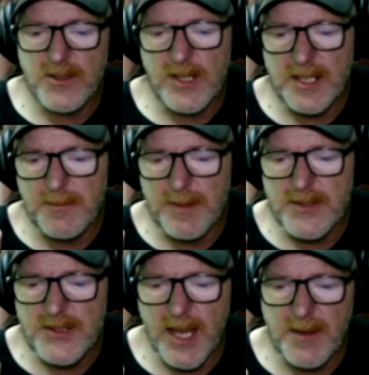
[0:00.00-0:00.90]
Herrera
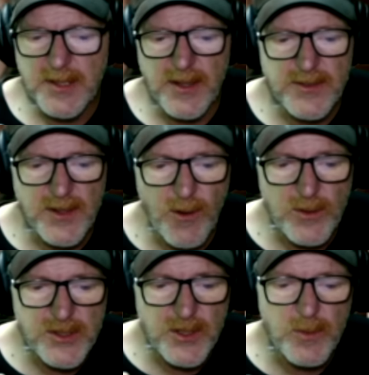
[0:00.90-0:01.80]
treated Miss James
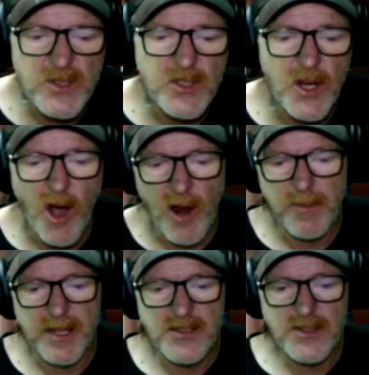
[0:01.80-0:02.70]
as though she was
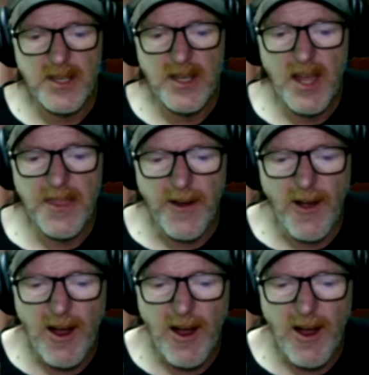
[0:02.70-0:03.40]
garbage.